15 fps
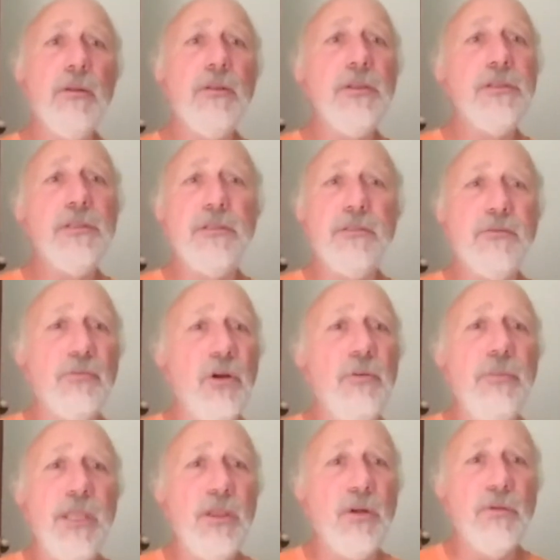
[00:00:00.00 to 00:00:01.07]
just throw
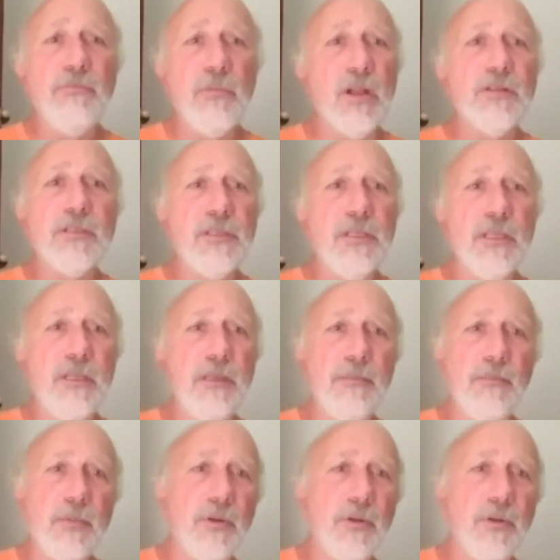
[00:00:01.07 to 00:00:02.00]
me your mercy,